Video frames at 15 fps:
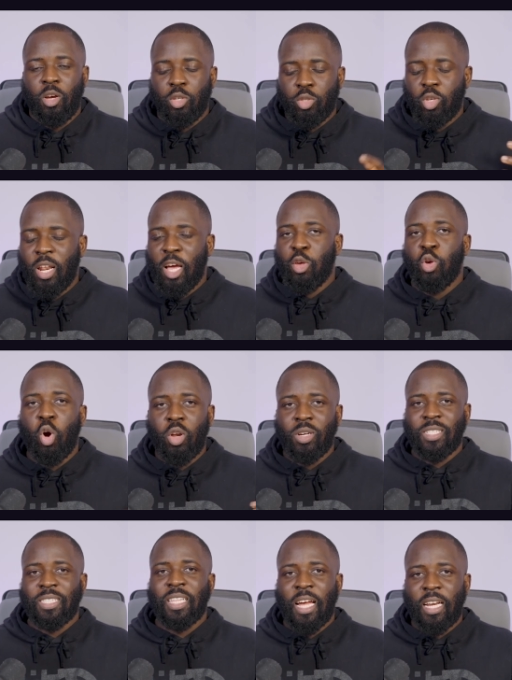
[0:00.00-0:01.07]
So that you
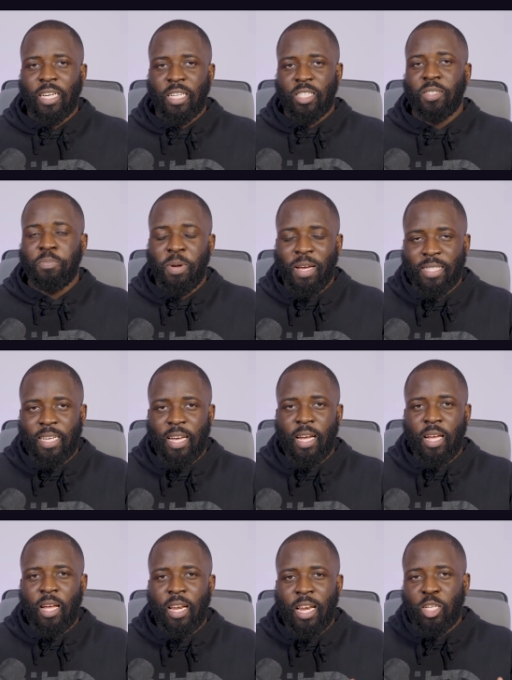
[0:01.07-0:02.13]
understand this
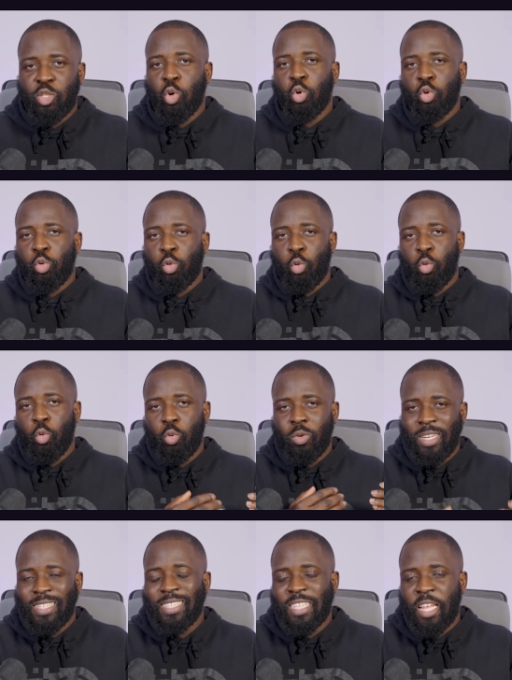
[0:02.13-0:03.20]
better, let's go through
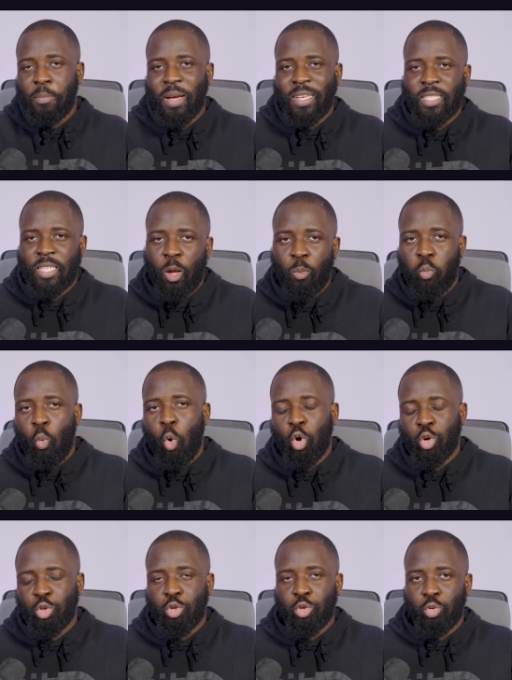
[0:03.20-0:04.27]
this step-by-step -step
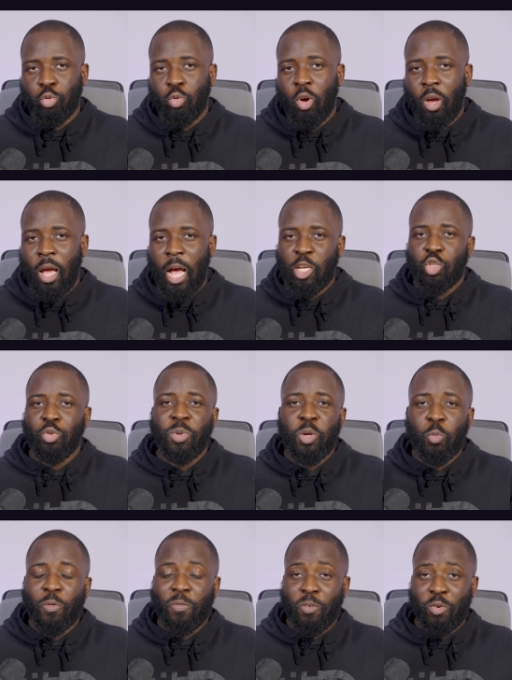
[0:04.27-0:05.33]
walkthrough,
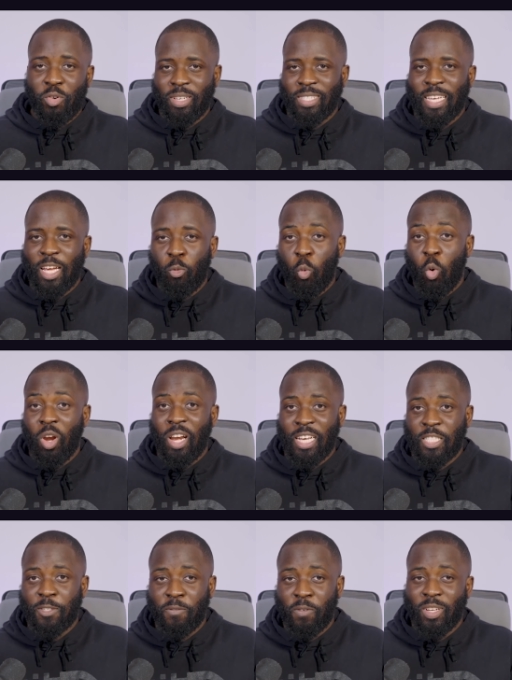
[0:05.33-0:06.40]
assuming we've created
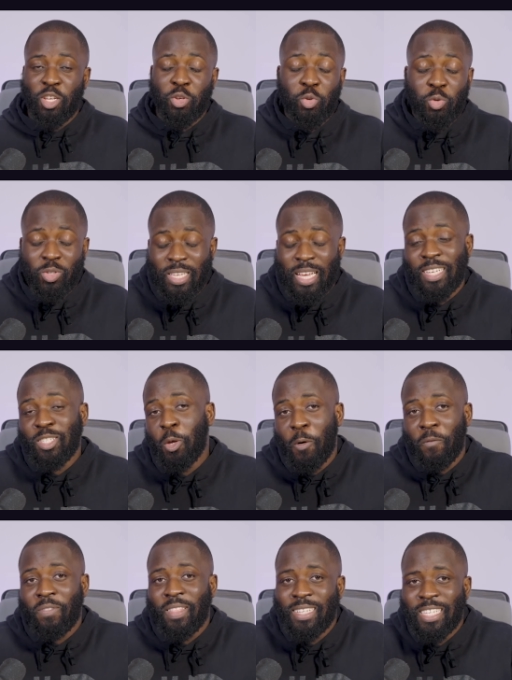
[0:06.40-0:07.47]
wallet for the users
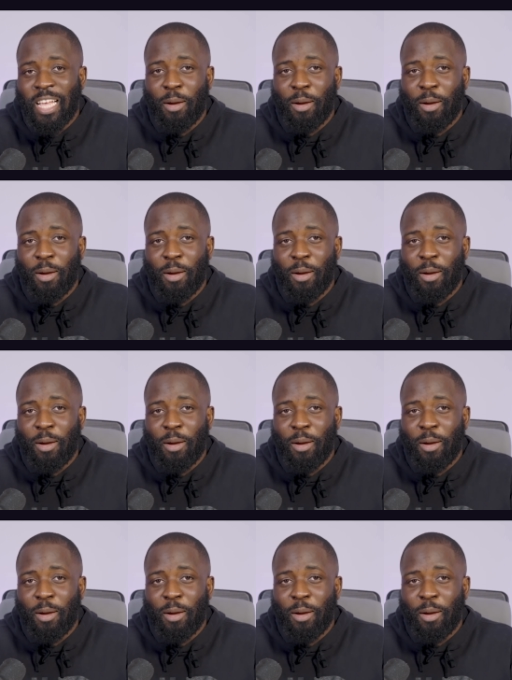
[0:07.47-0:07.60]
of this